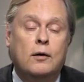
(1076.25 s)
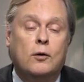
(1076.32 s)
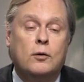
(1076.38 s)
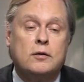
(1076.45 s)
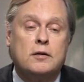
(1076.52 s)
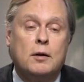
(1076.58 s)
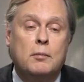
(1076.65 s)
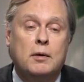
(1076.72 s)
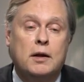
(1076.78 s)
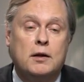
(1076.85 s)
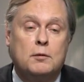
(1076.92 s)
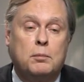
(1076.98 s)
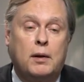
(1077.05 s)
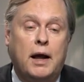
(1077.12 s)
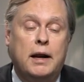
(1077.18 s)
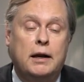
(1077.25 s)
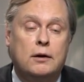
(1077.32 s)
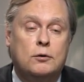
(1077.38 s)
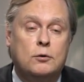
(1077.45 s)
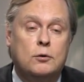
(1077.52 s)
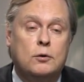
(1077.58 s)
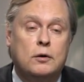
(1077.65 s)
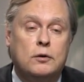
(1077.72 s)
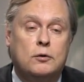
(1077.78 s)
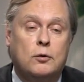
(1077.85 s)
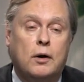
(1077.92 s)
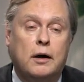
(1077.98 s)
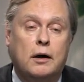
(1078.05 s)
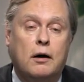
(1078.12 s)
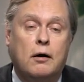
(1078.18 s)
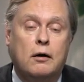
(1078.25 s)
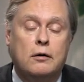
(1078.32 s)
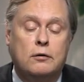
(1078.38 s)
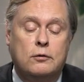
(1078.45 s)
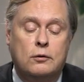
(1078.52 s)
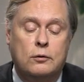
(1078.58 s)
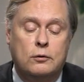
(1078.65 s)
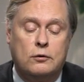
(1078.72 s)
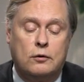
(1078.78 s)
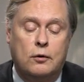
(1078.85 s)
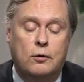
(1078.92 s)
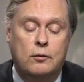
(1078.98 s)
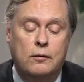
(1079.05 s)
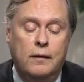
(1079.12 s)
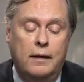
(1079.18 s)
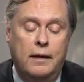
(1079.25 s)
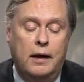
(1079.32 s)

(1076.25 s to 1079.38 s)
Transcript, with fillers: or somebody is planning to and trying hard to do so.